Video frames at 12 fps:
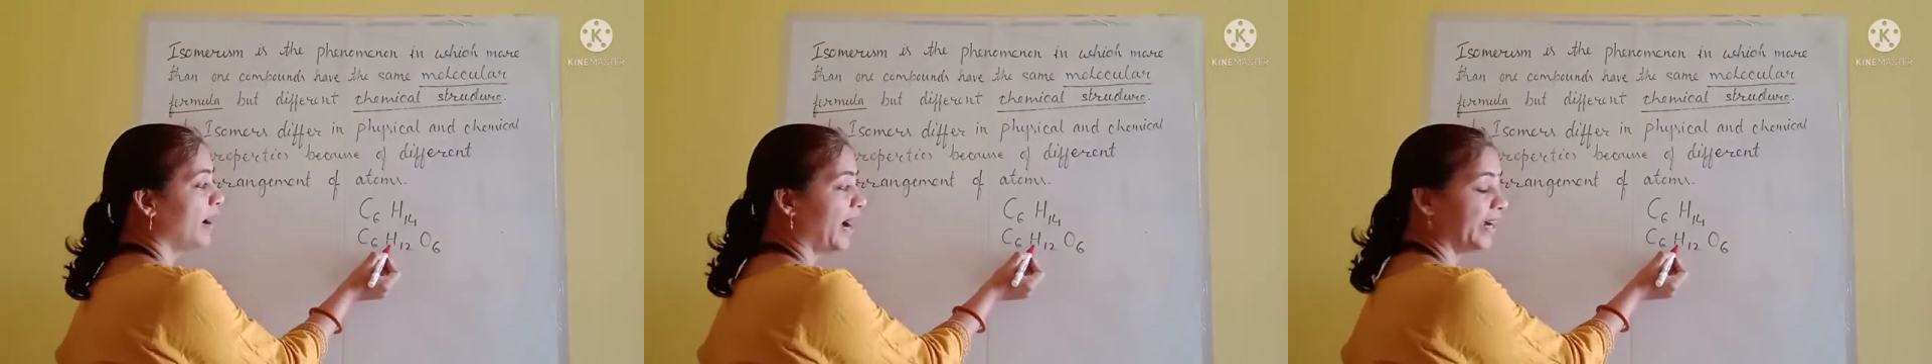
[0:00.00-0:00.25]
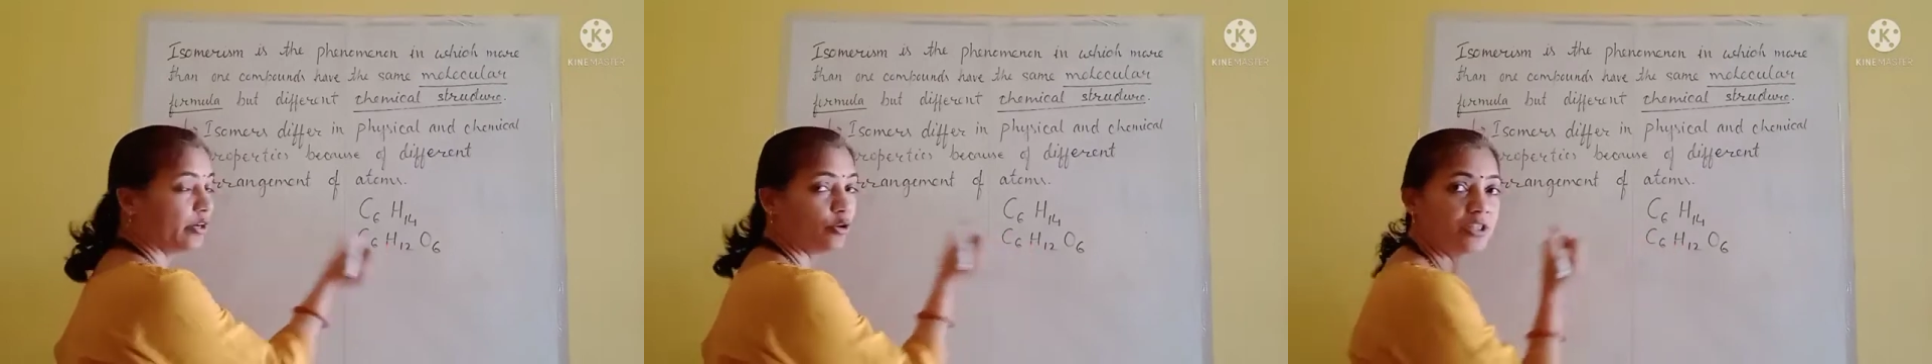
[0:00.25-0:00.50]

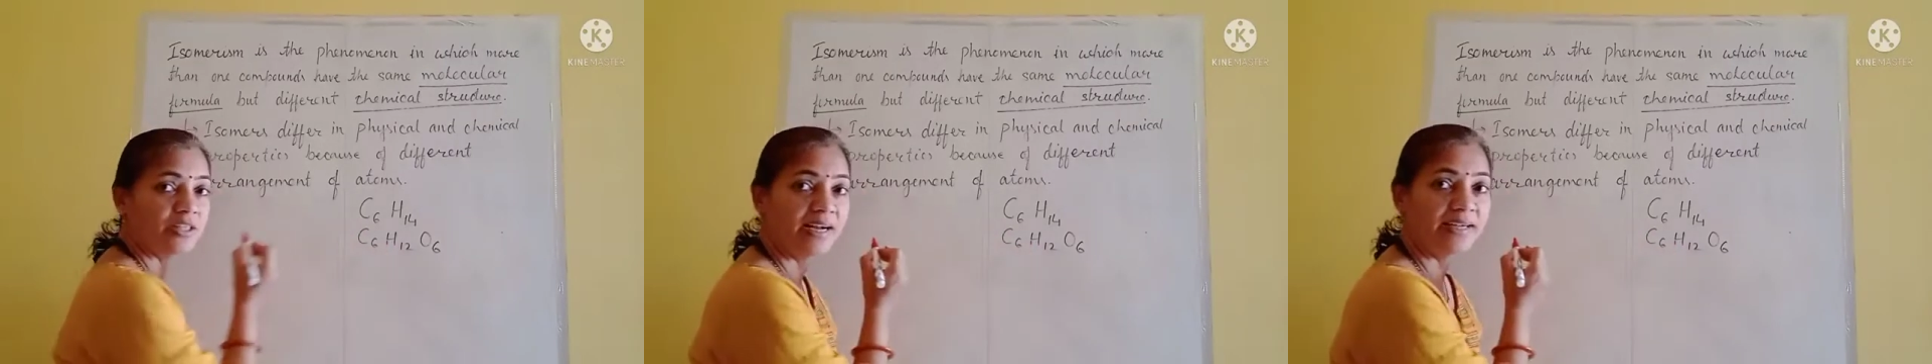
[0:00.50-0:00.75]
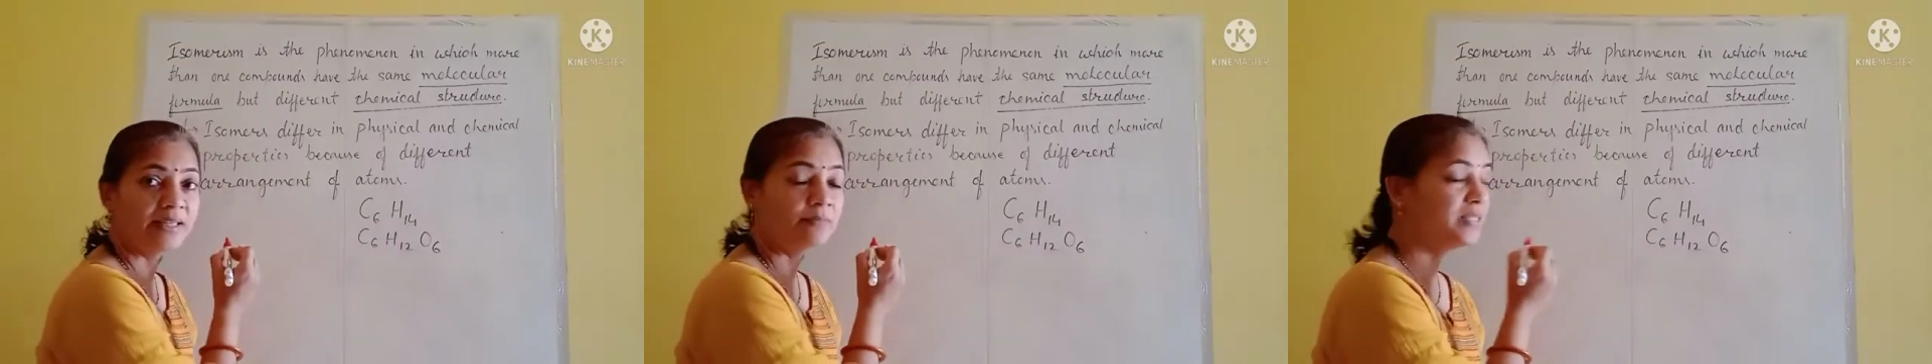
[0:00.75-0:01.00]
hydrogen
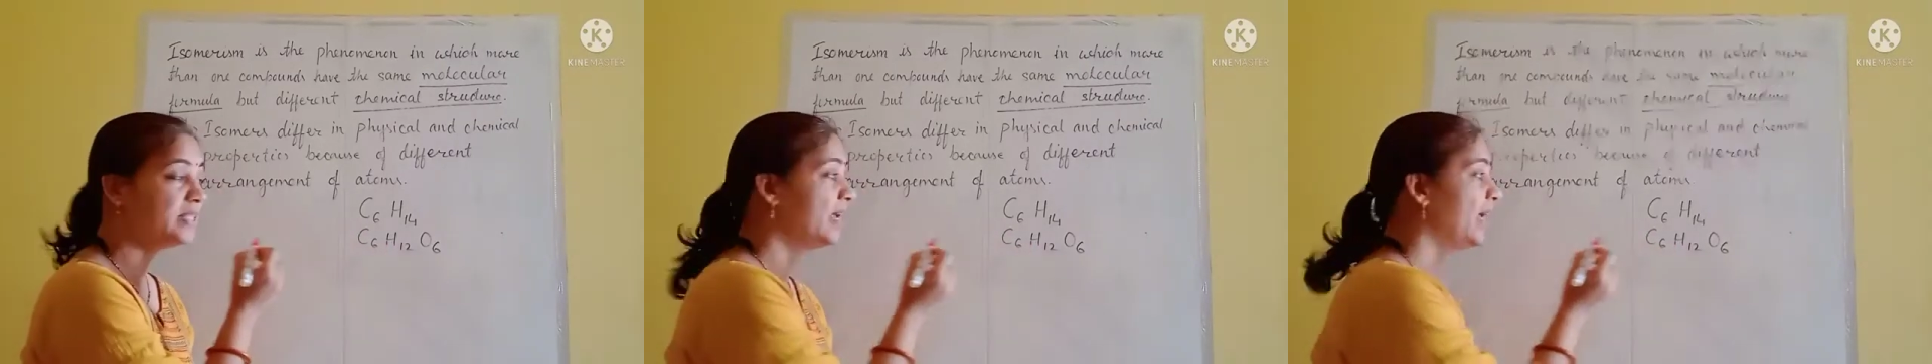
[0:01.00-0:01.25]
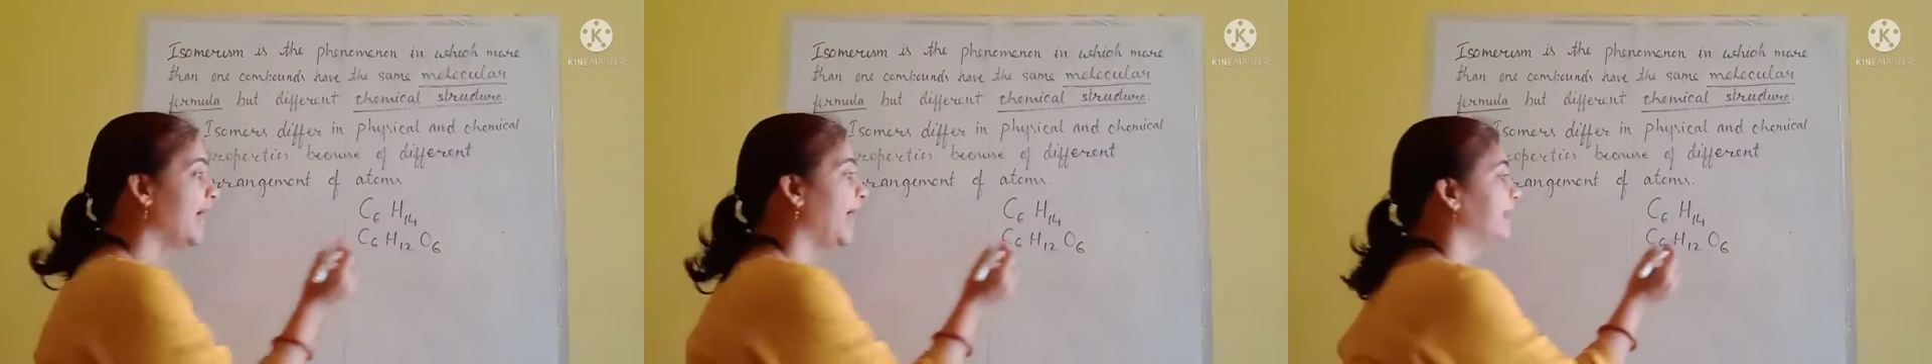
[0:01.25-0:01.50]
atoms
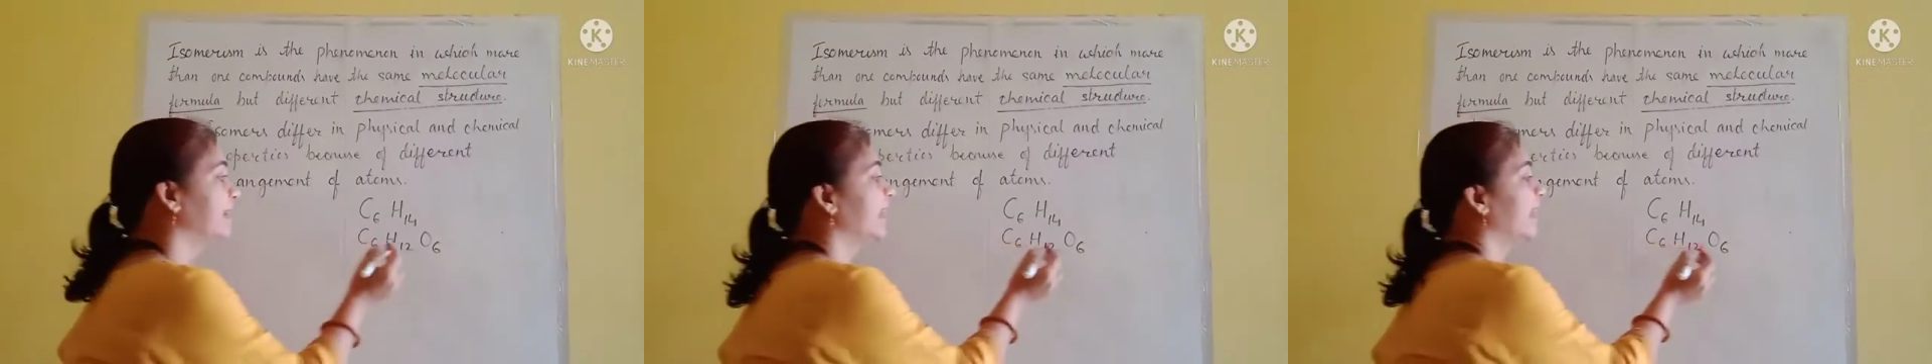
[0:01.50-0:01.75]
and